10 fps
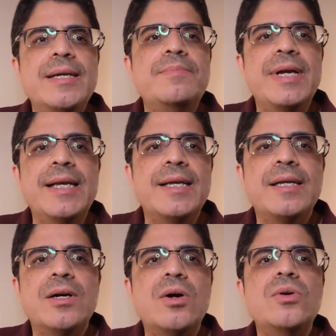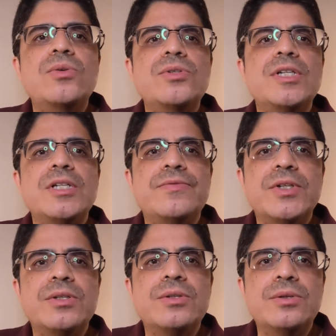a man owes his
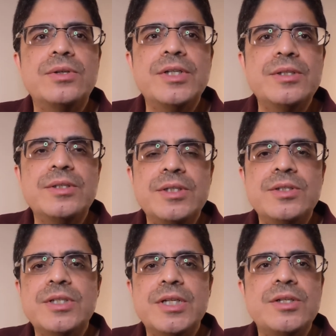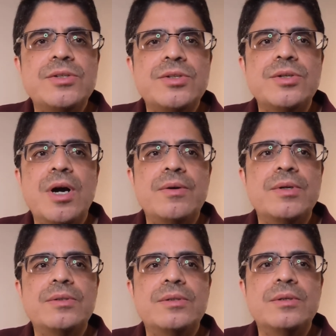victoriousness in
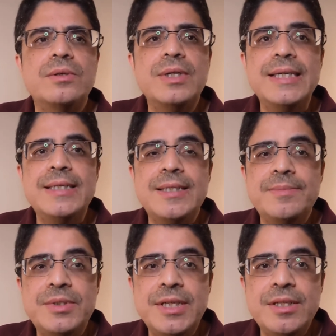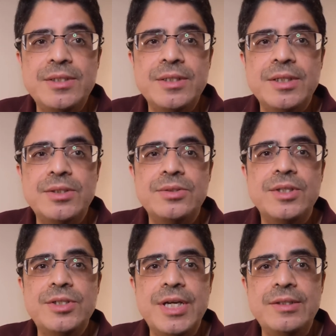sorrow or in temptation to
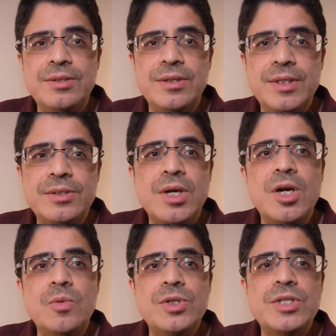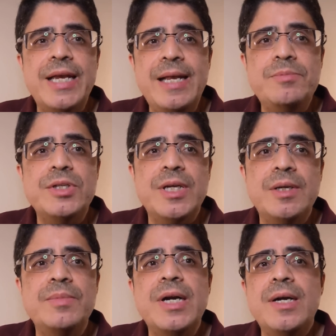the gentleness which came to
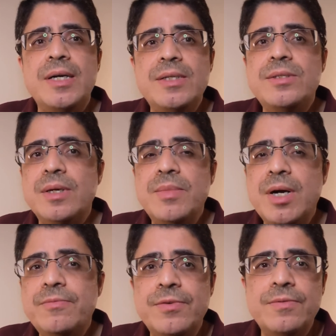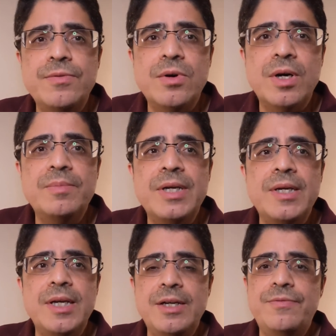him in some helpful form
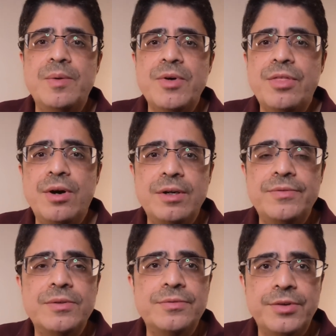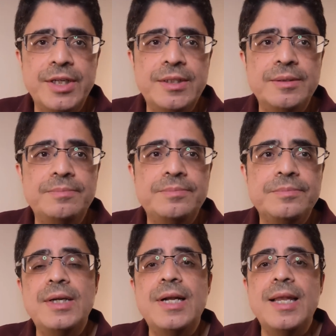and from a thoughtful friend.
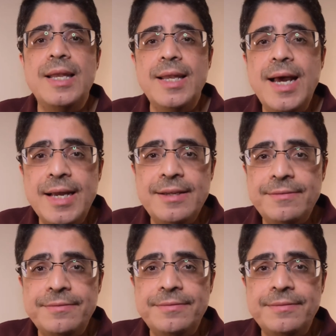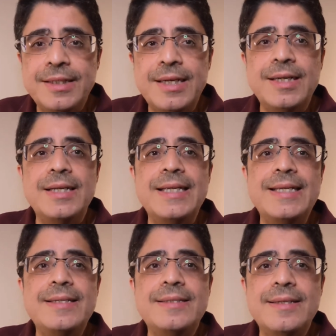Life
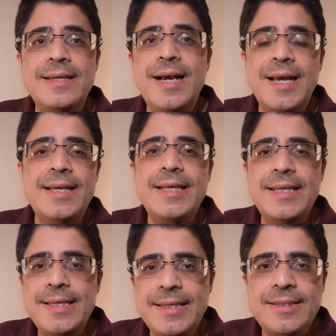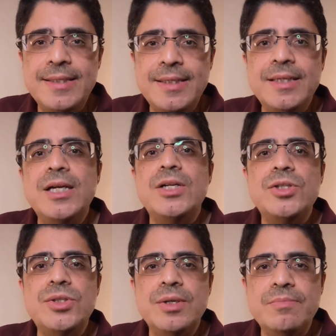is not easy
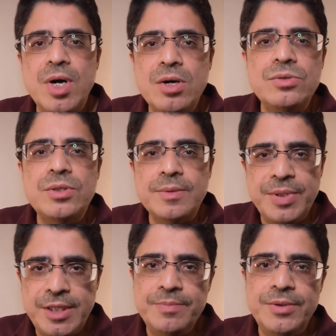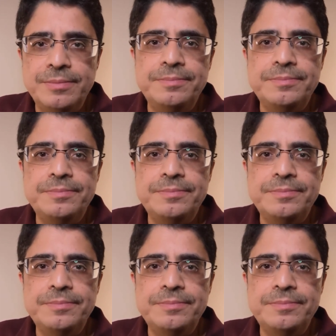to most people,